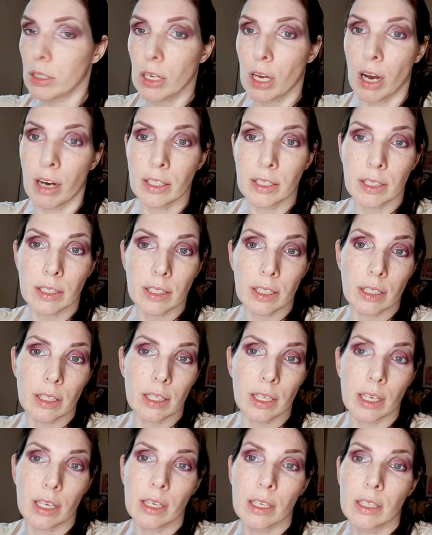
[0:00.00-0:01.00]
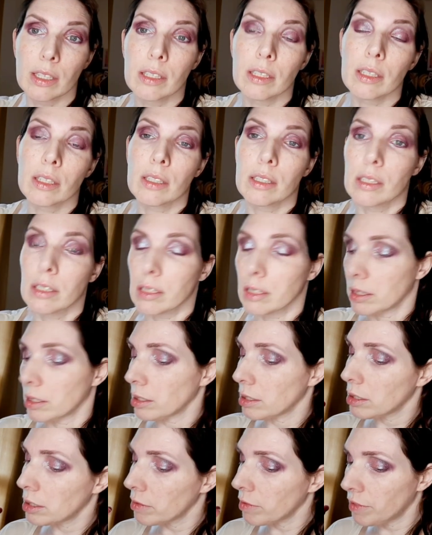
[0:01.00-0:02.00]
constantly
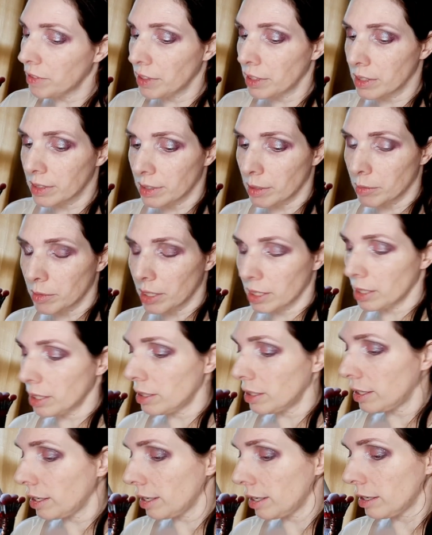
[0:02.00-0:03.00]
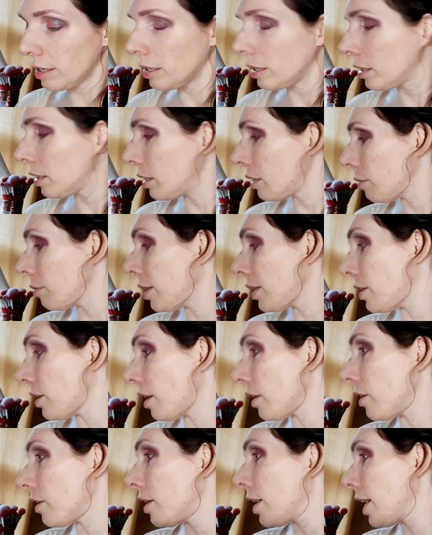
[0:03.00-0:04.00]
feel something in there. My
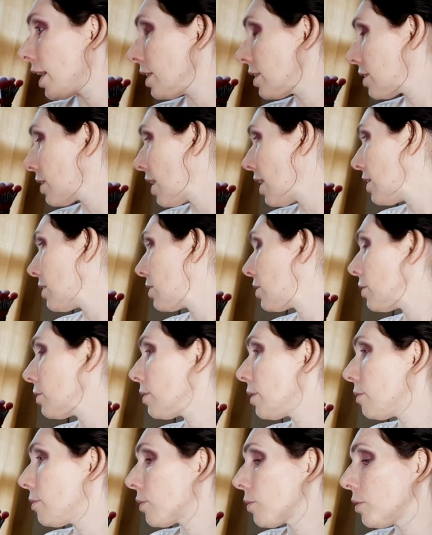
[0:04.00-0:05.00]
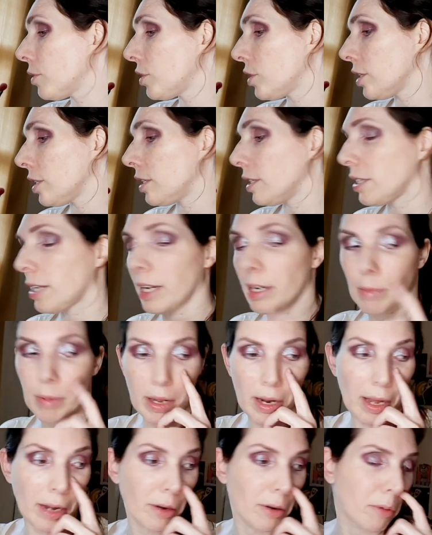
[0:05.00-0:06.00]
daughter hates that too. That was what she hated
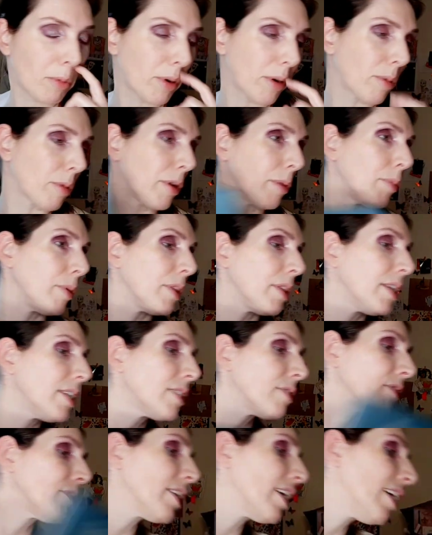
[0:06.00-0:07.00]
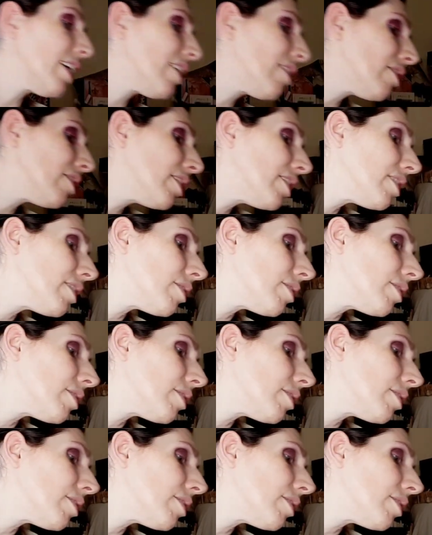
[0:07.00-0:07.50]
about it. I don't know where I'm gonna put this for now.